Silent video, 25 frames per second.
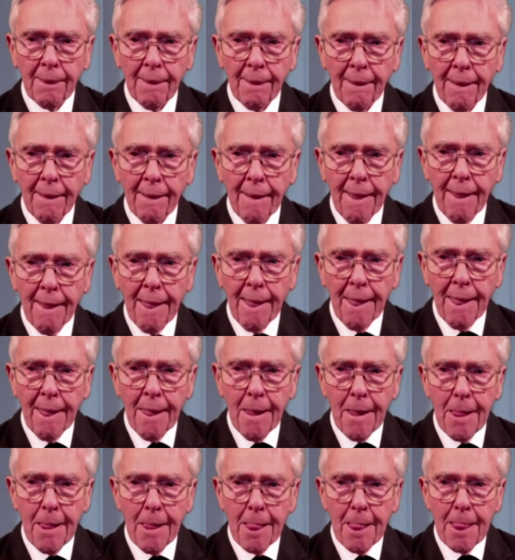Now, I'm going to come
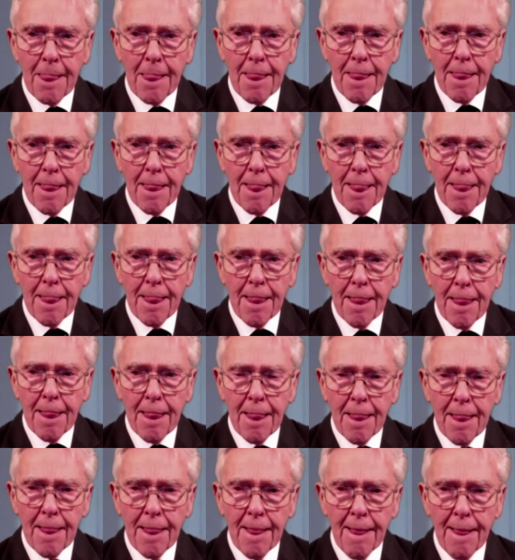back to this document
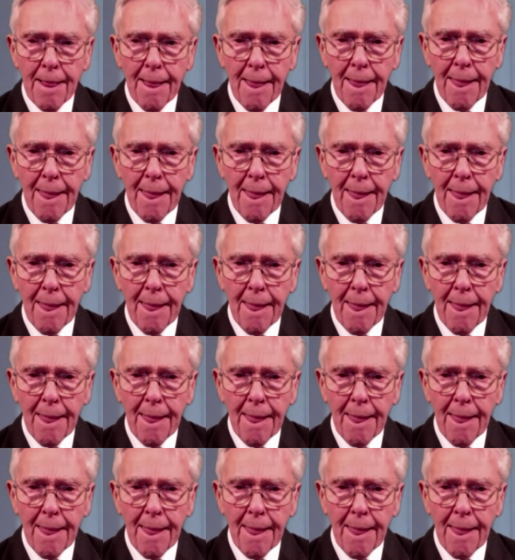in